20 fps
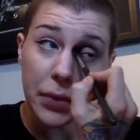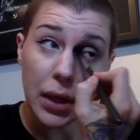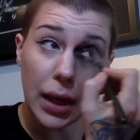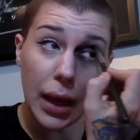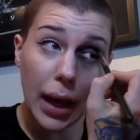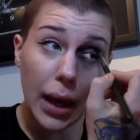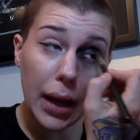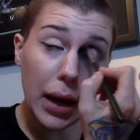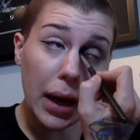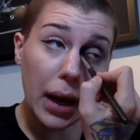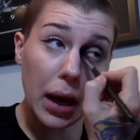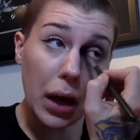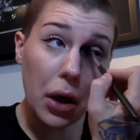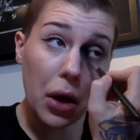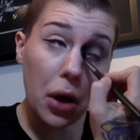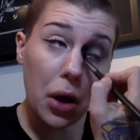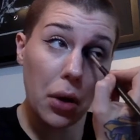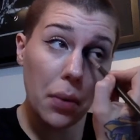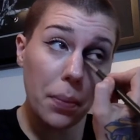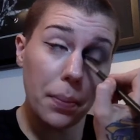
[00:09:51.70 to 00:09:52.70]
get
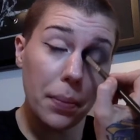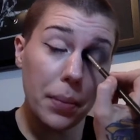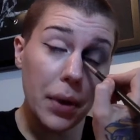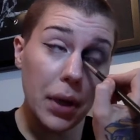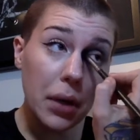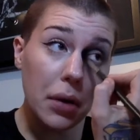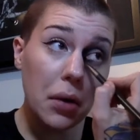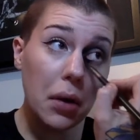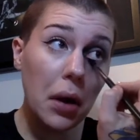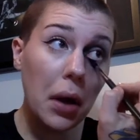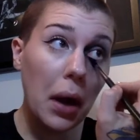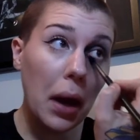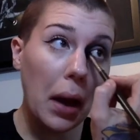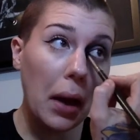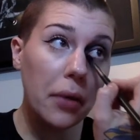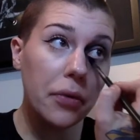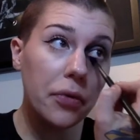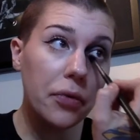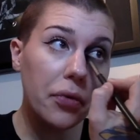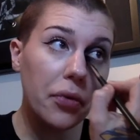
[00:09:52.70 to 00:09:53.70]
help and
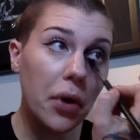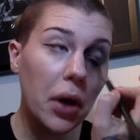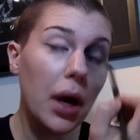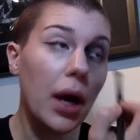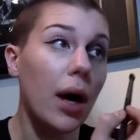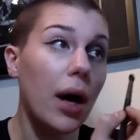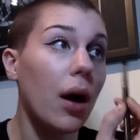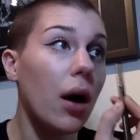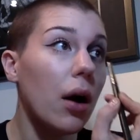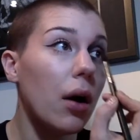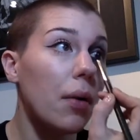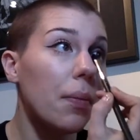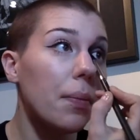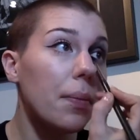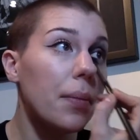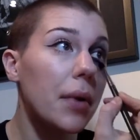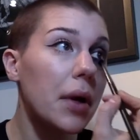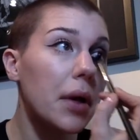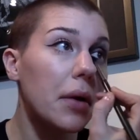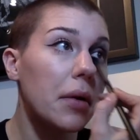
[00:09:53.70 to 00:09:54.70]
ask for help
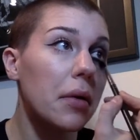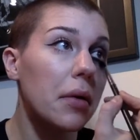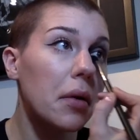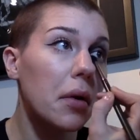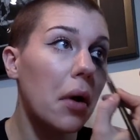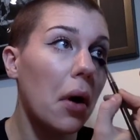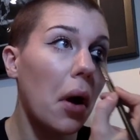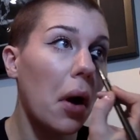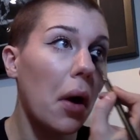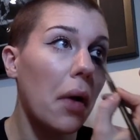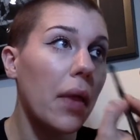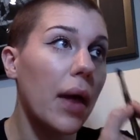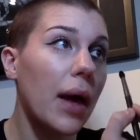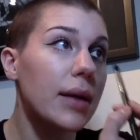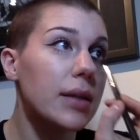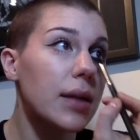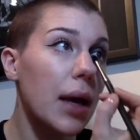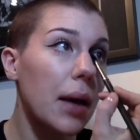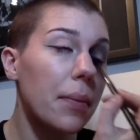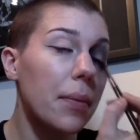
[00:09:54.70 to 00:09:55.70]
and all
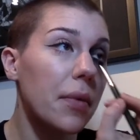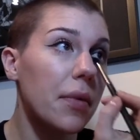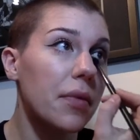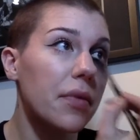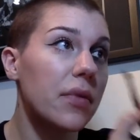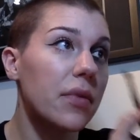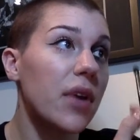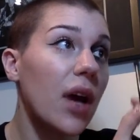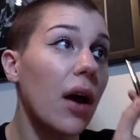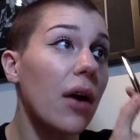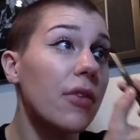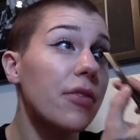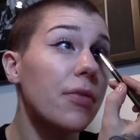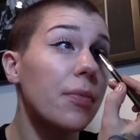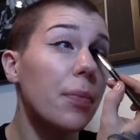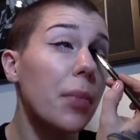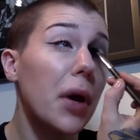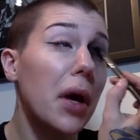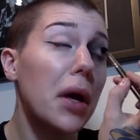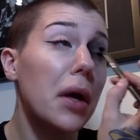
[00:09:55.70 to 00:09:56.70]
that type of stuff,
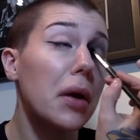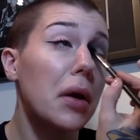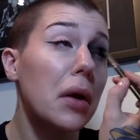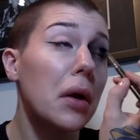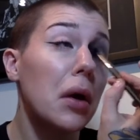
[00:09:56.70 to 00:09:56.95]
but